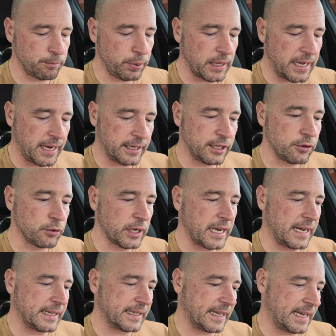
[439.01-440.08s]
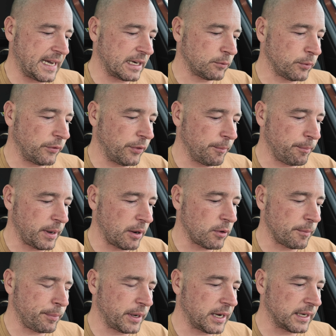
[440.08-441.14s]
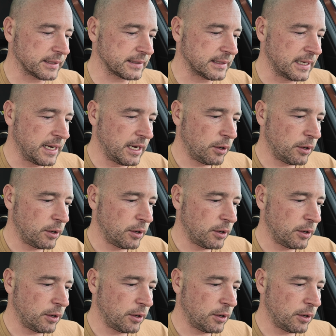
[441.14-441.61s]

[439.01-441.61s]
plan you can get with the Power Pass,